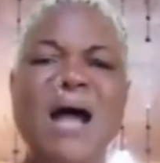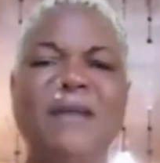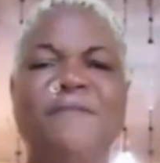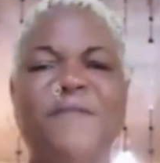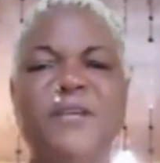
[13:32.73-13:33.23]

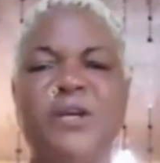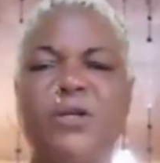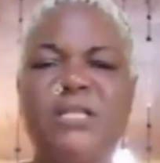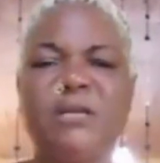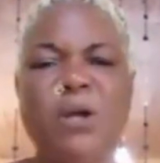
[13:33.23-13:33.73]
heart for your
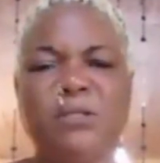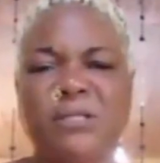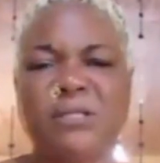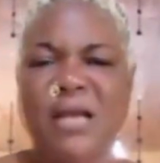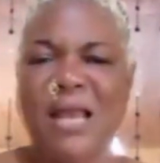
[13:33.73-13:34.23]
dirty
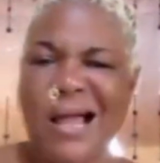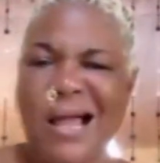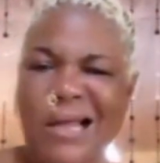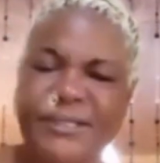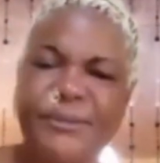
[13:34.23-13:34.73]
blood
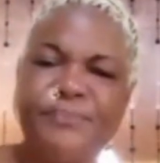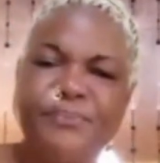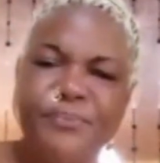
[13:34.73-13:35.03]
clot.